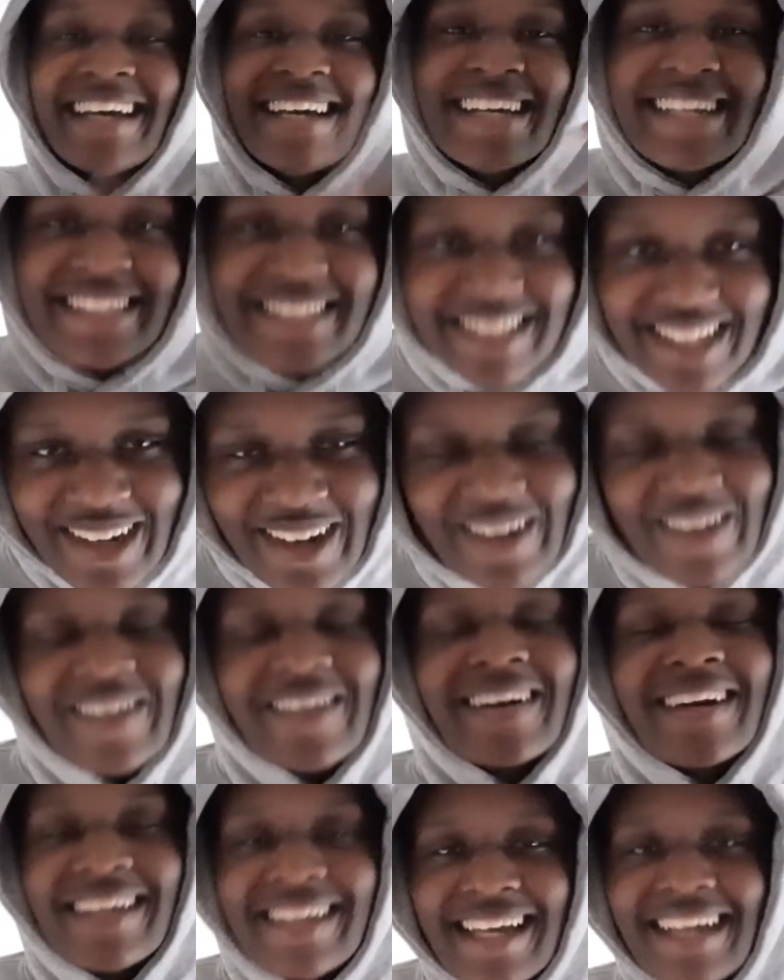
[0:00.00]

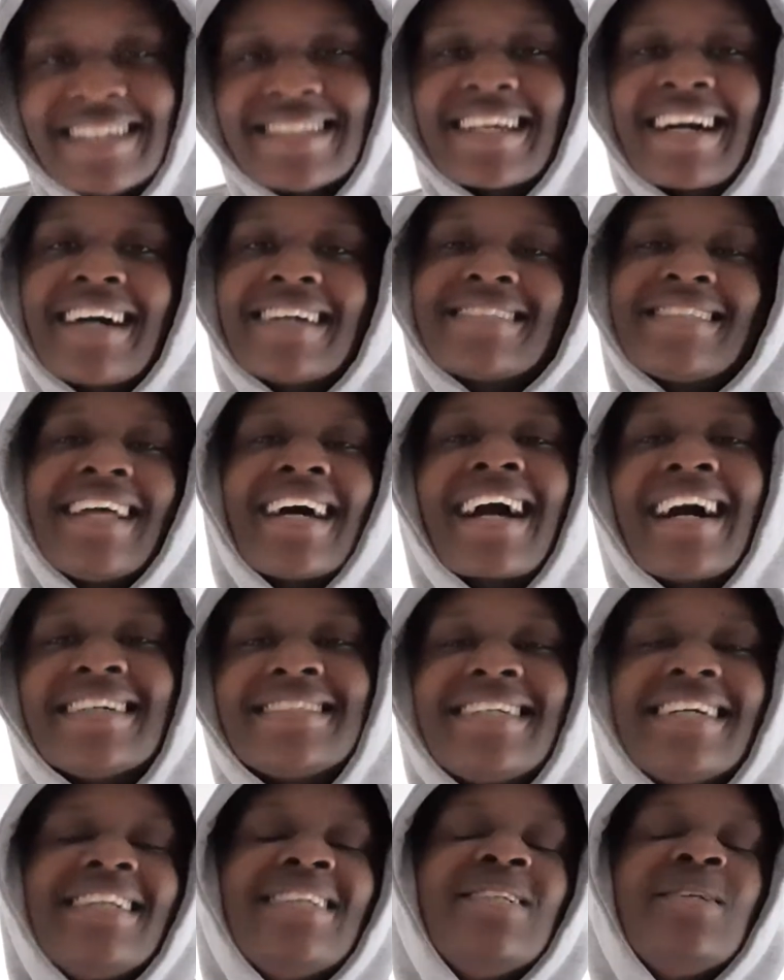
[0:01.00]
So, yes, guys, like I
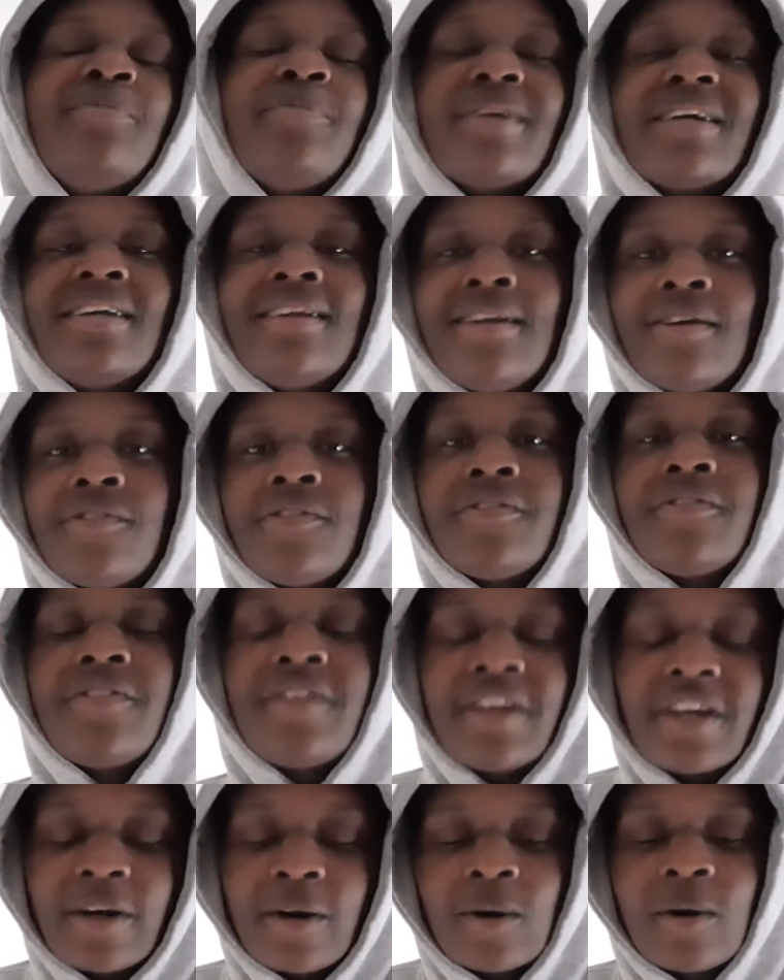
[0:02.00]
said in the beginning of the
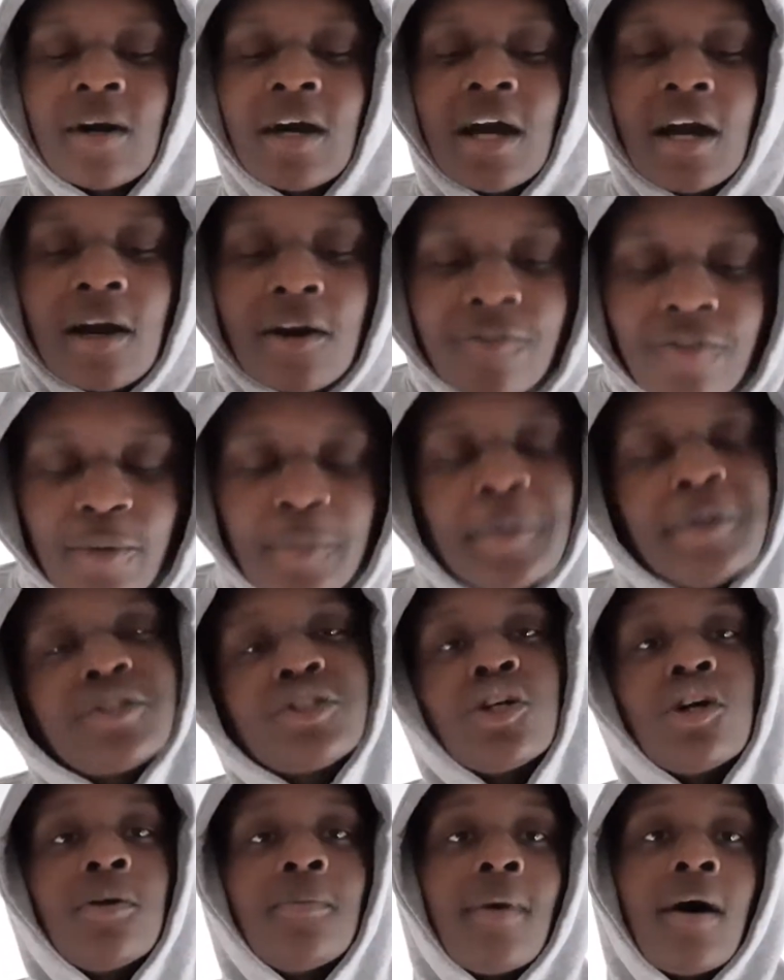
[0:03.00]
video,
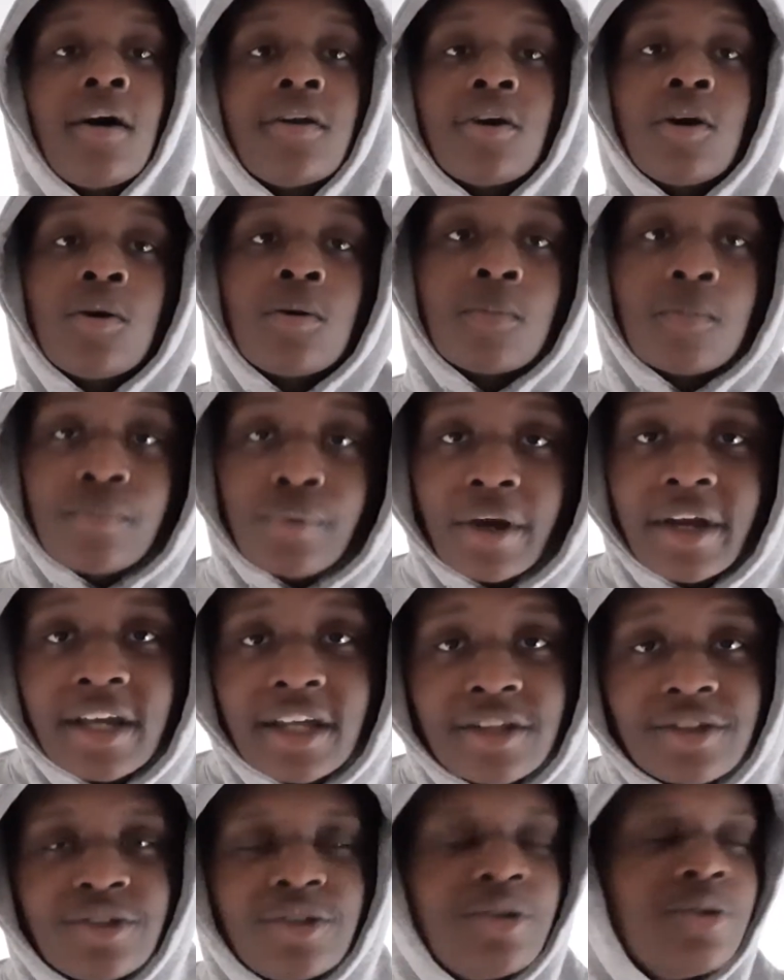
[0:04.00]
Fabrizio Romano,
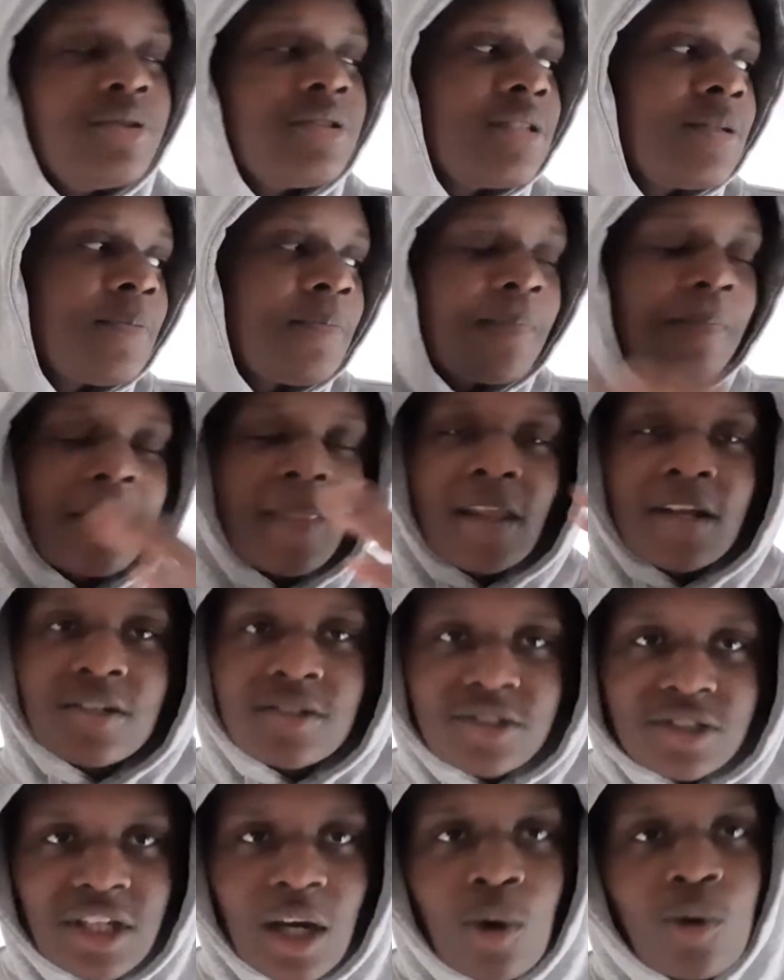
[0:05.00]
breaking news.
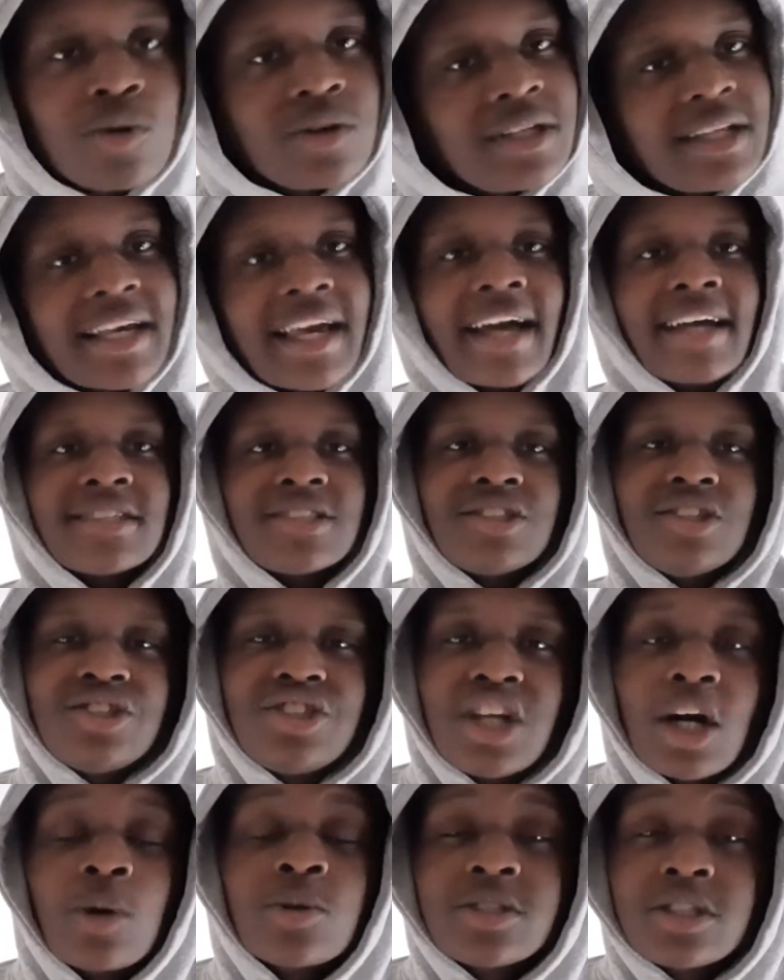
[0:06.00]
Saul Niguez to
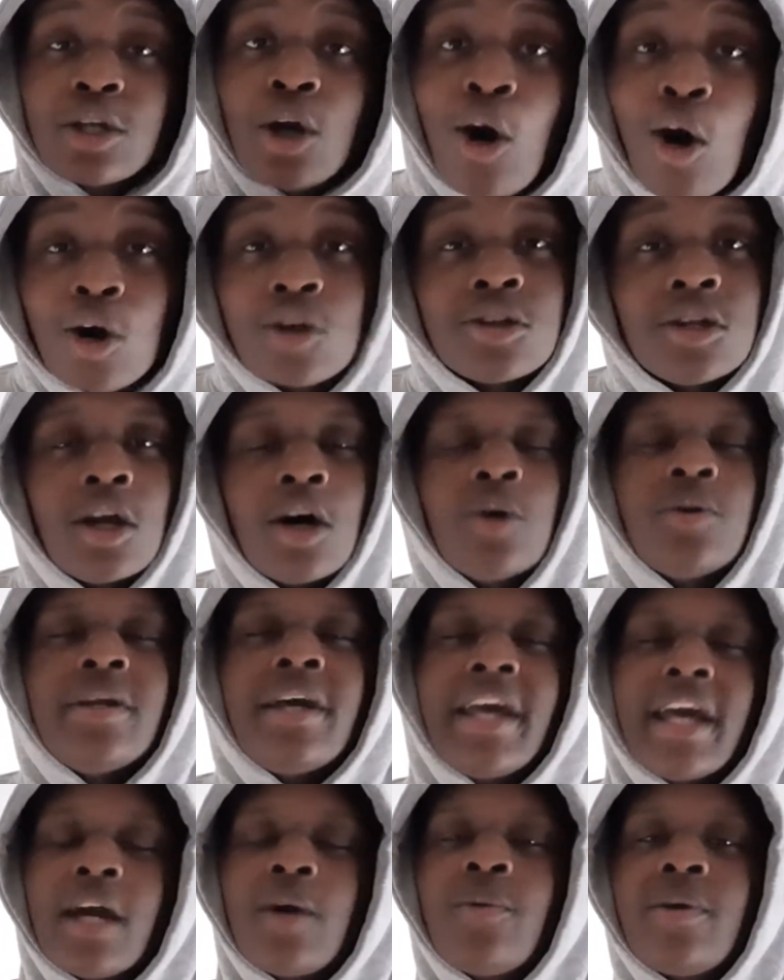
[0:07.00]
Chelsea on loan.
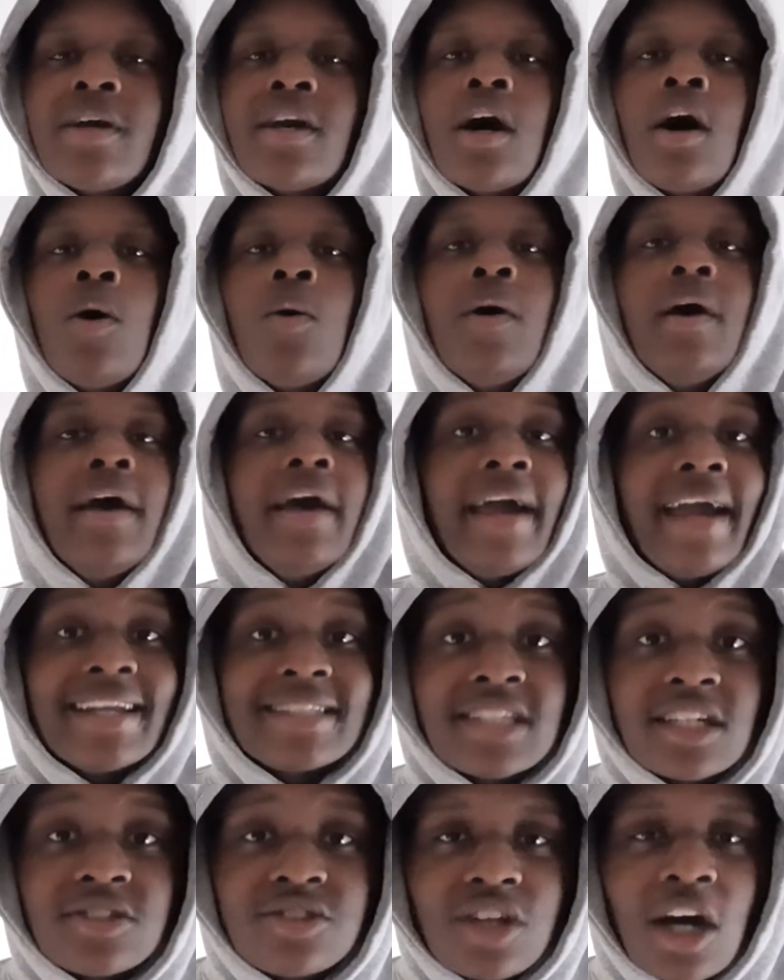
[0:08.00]
Here we go.
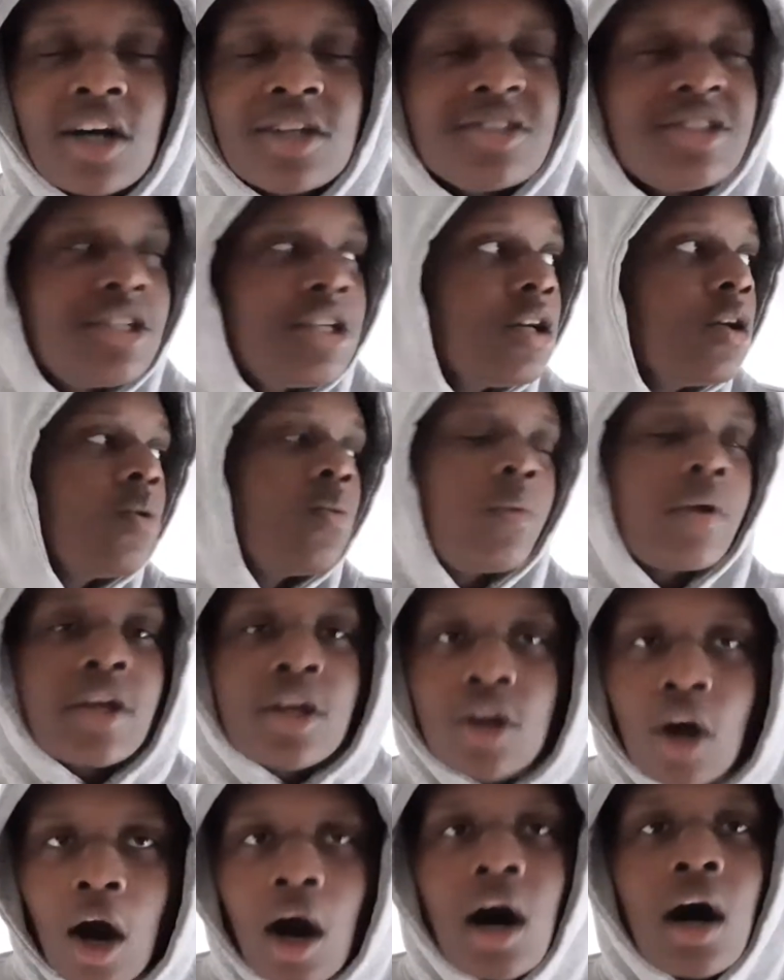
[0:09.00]
It's a done deal. We
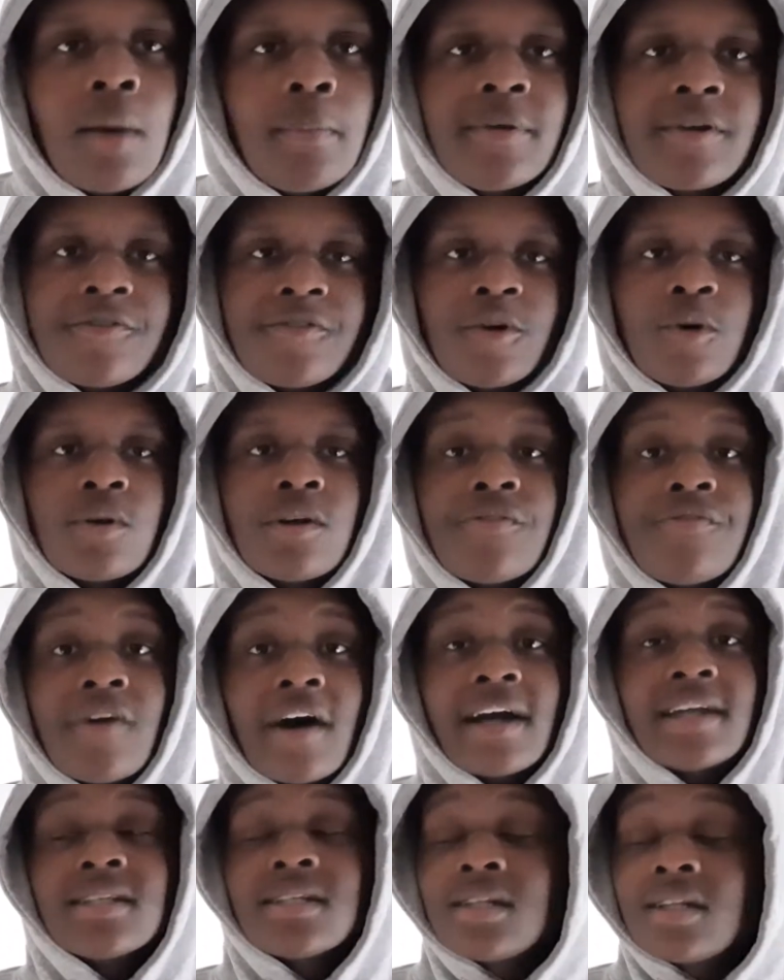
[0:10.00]
got our midfielder
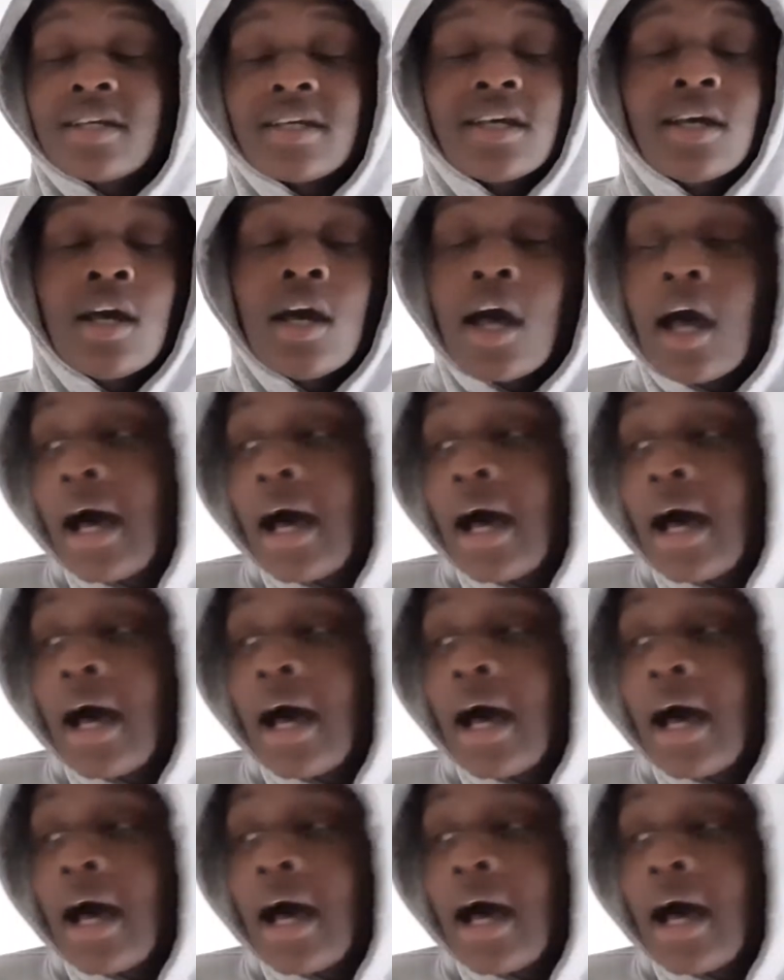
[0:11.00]
finally.